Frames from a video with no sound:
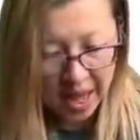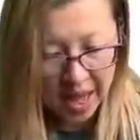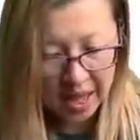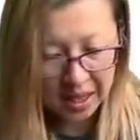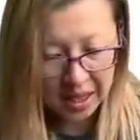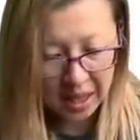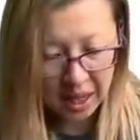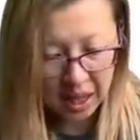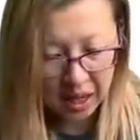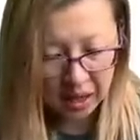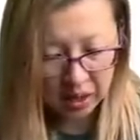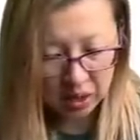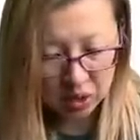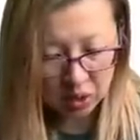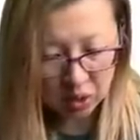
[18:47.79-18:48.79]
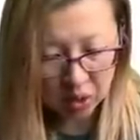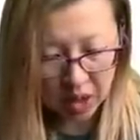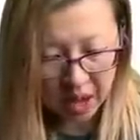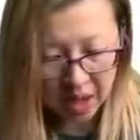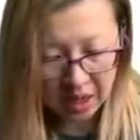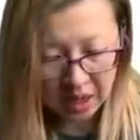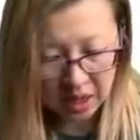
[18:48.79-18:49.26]
A careless or
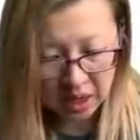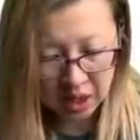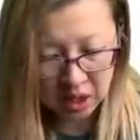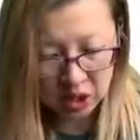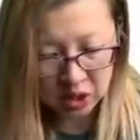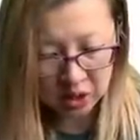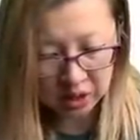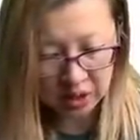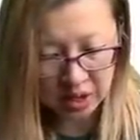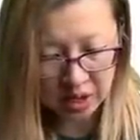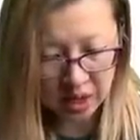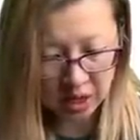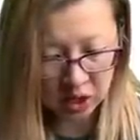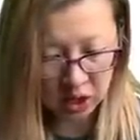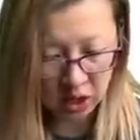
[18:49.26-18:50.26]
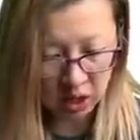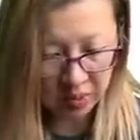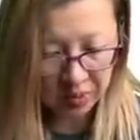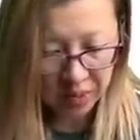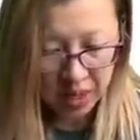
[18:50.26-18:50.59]
unintentional in nature